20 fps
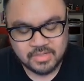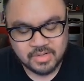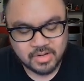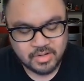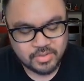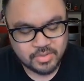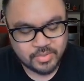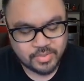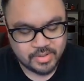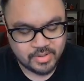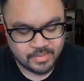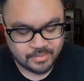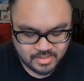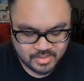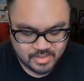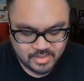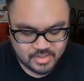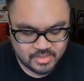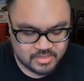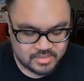aren't going up
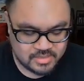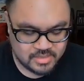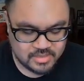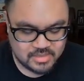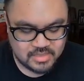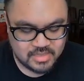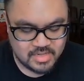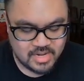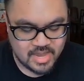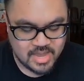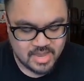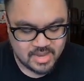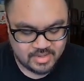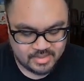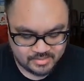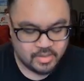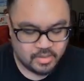just yet.